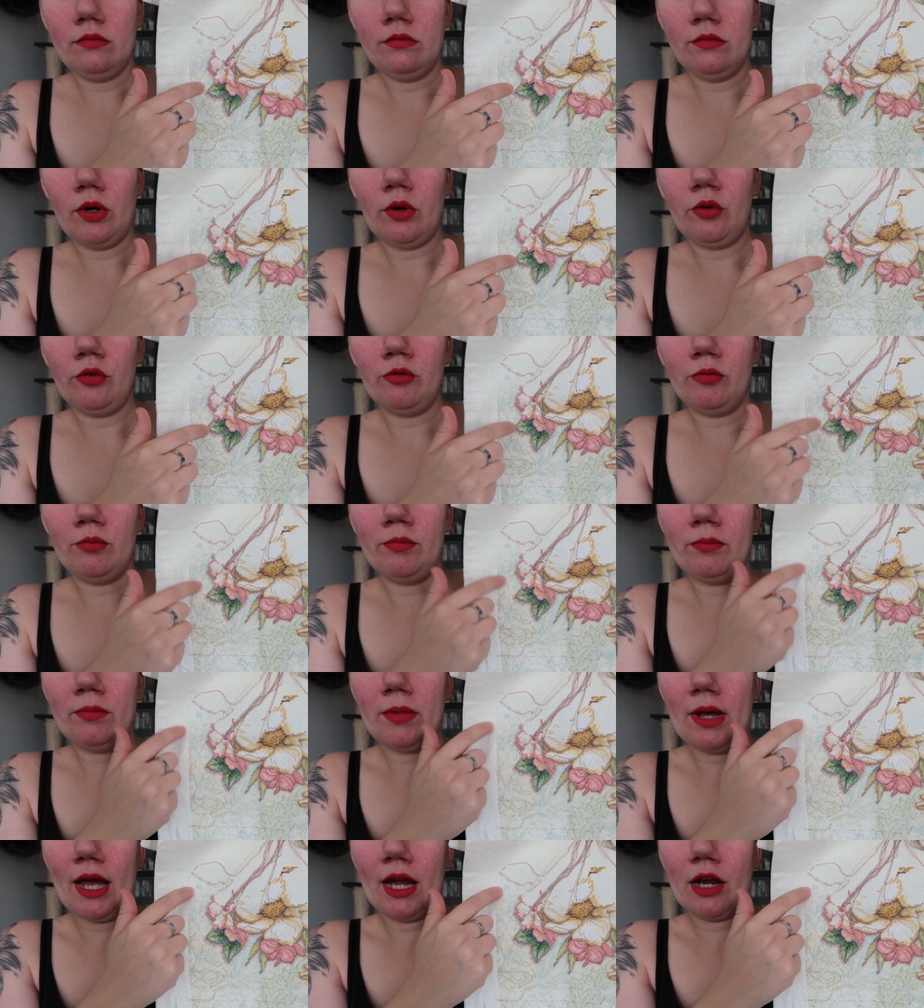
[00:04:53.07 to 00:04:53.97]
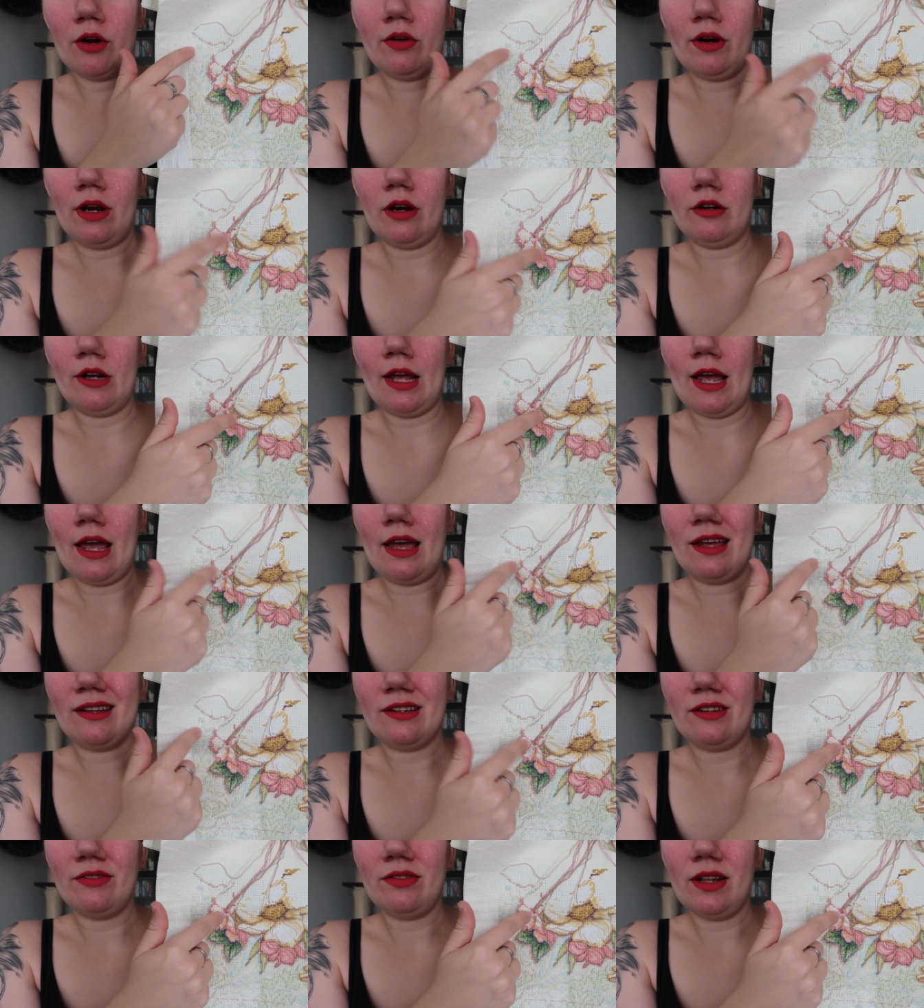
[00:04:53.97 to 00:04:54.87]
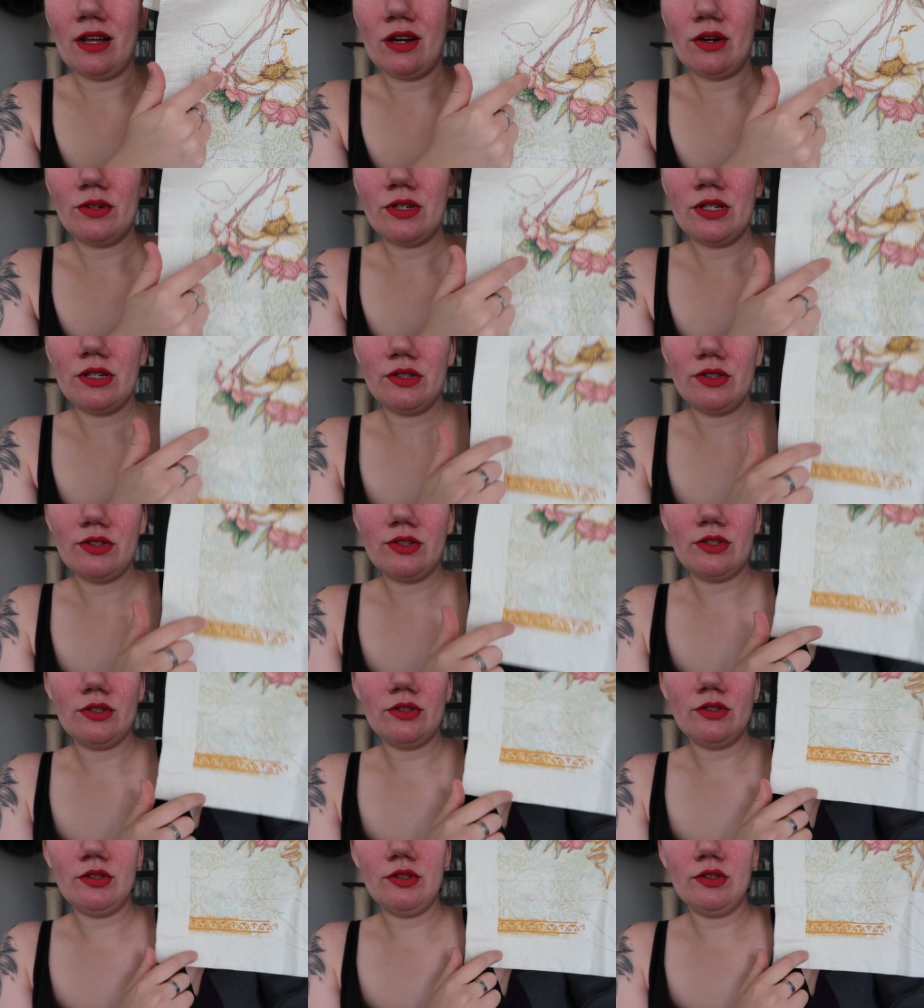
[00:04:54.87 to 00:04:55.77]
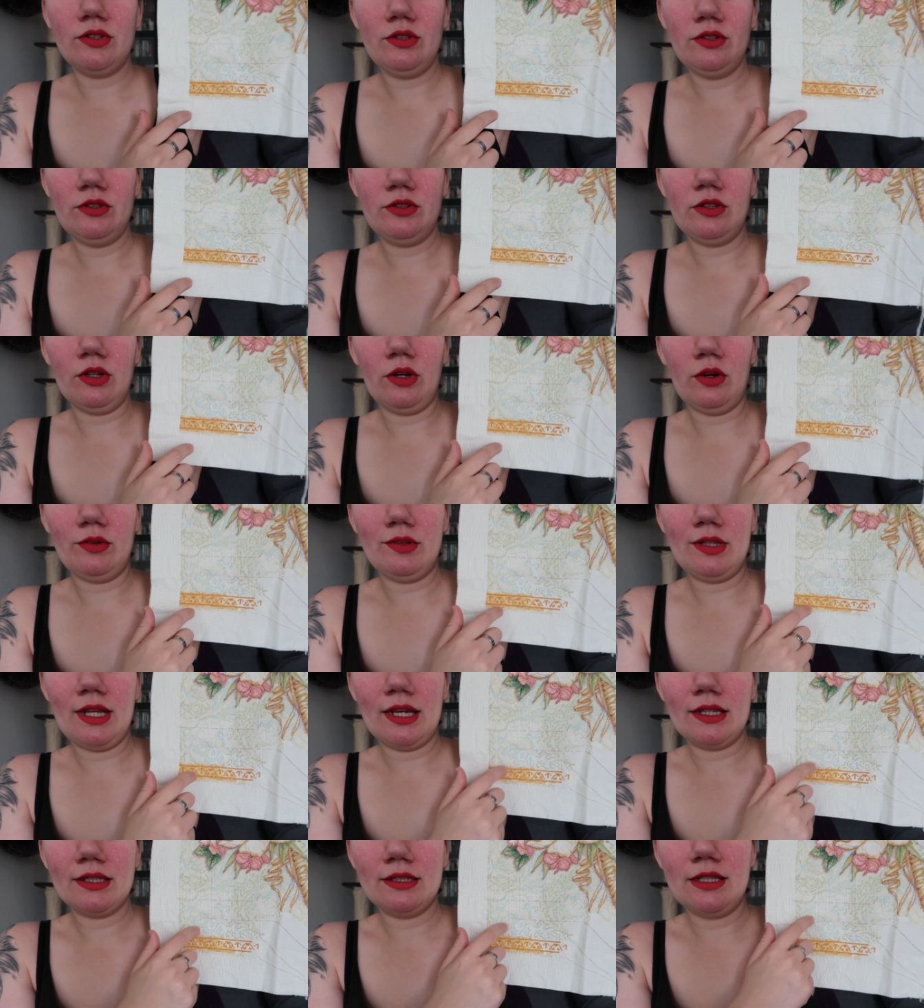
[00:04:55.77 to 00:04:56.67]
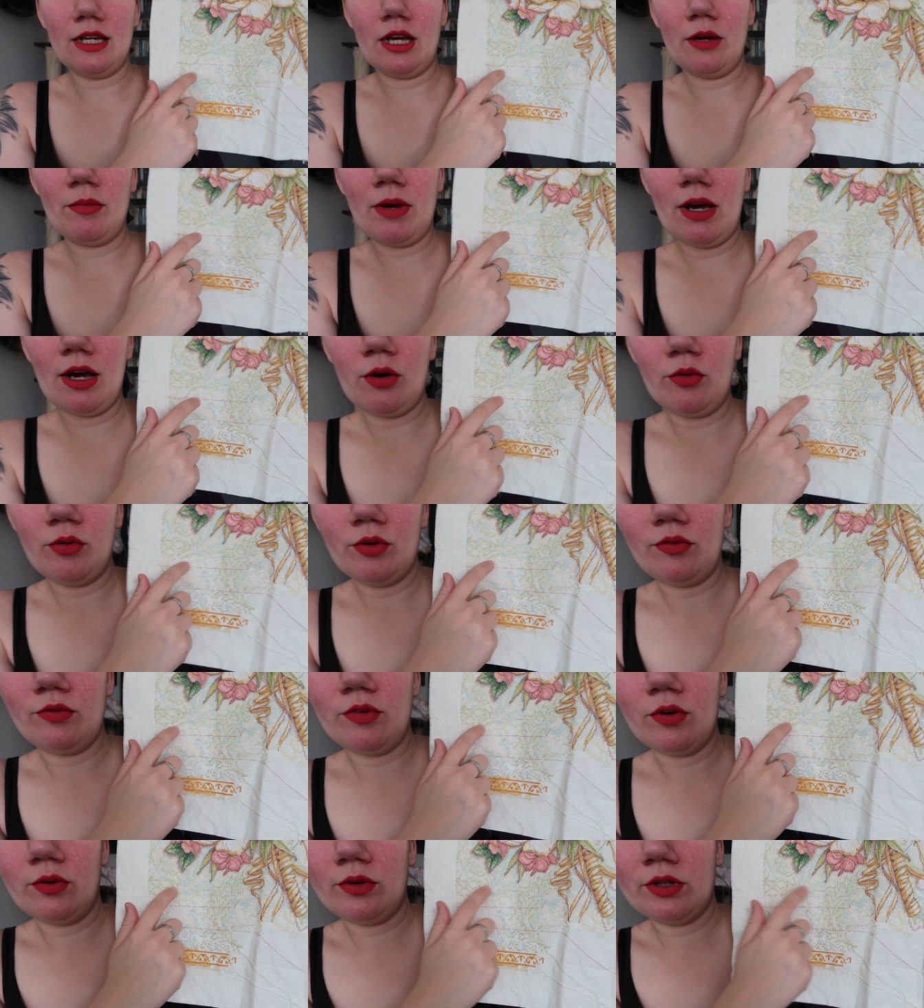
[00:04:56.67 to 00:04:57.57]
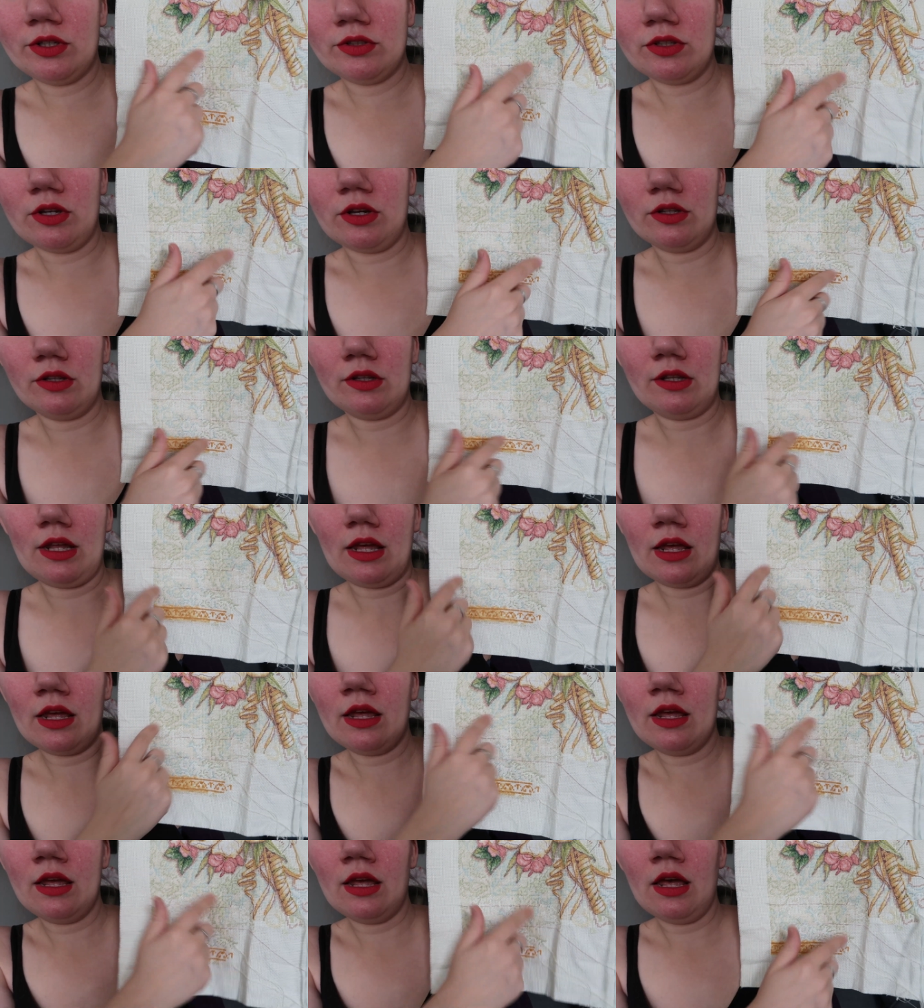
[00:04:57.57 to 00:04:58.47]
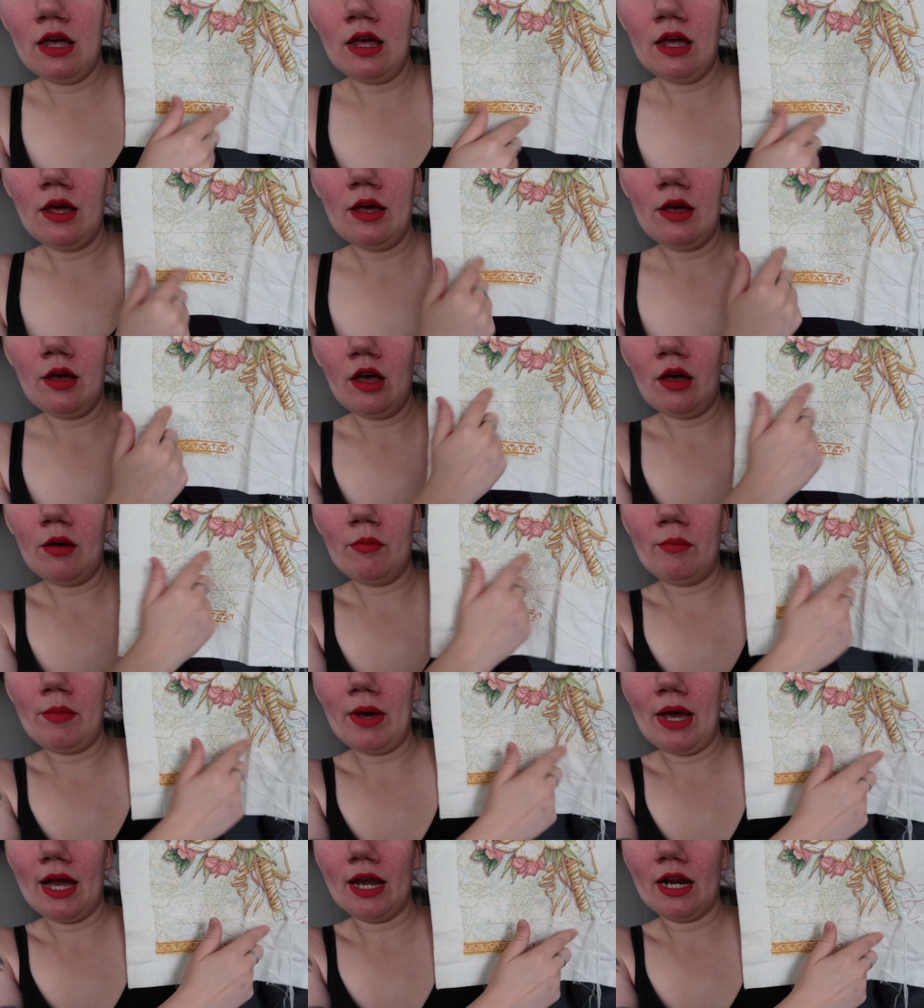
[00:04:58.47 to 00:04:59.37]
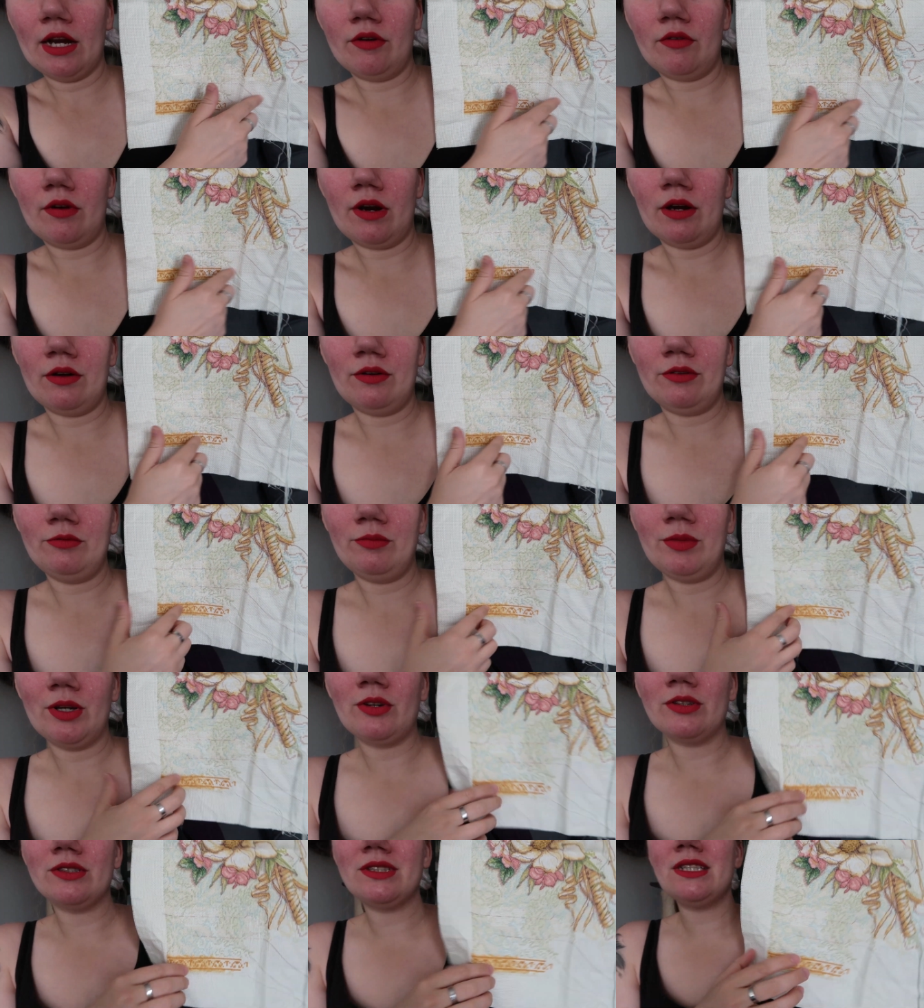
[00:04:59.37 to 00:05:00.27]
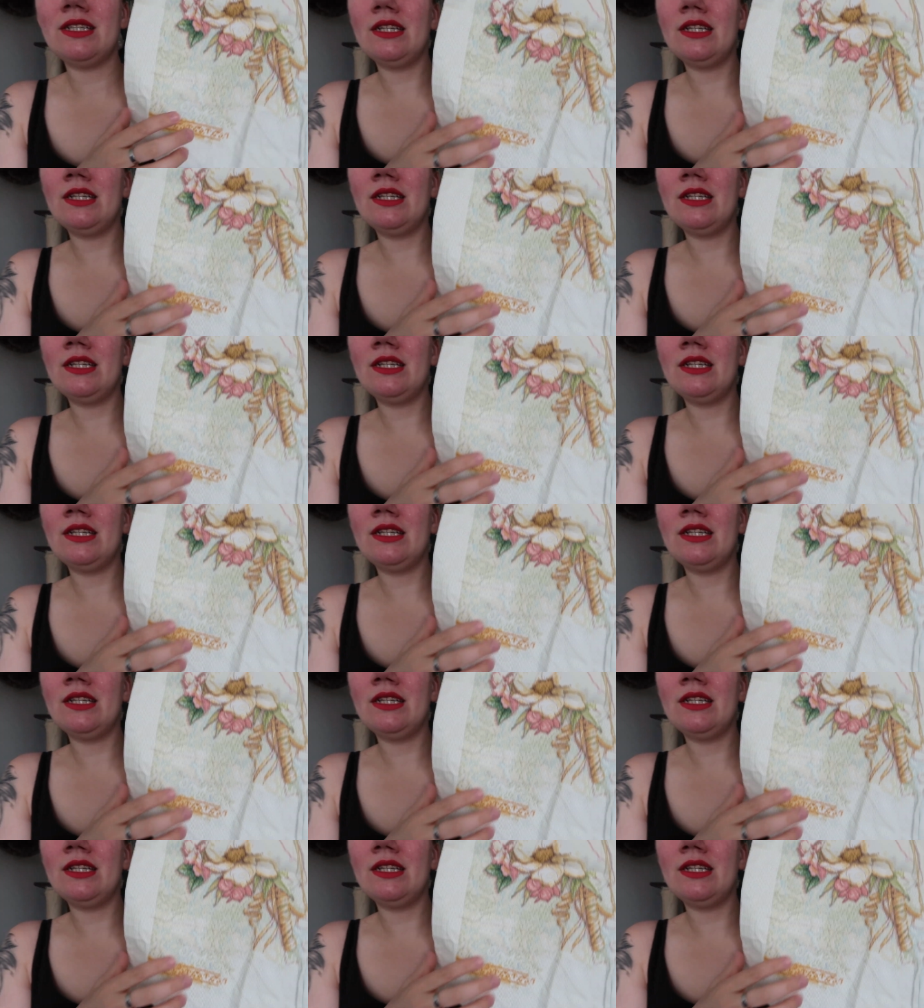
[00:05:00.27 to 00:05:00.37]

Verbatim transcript: both background and the flowers so next time I will focus on the background because